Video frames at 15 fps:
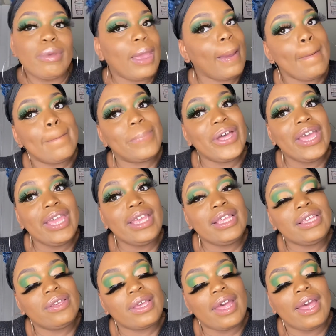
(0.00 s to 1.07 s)
But
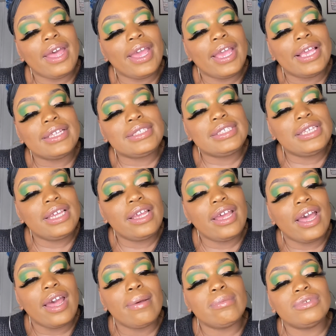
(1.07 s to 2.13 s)
you guys,
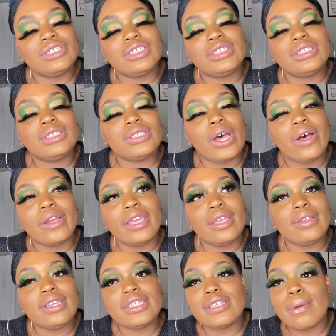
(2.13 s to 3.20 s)
I'm just talking
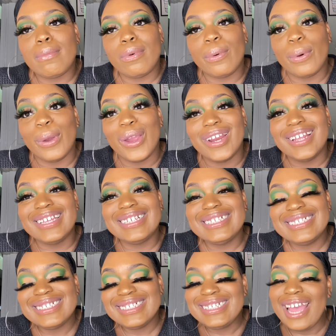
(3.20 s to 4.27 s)
because I'm bored.
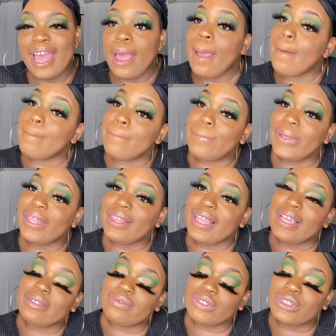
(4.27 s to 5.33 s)
But
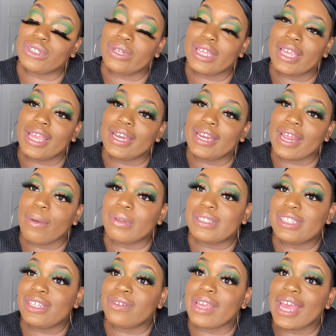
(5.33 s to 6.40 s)
thanks for tuning in, and I will
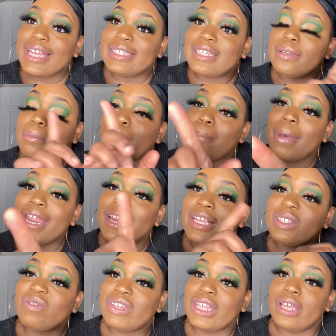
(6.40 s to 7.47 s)
see you guys in my
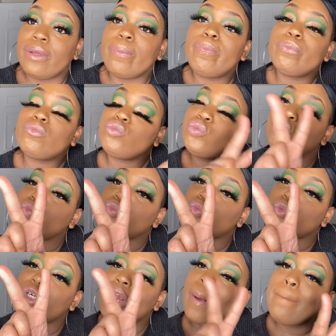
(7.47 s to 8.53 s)
next video.
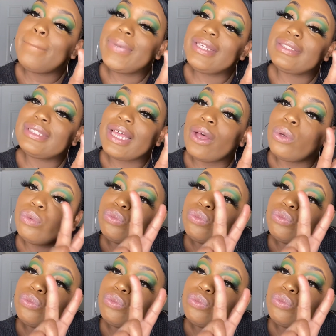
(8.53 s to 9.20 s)
Peace out.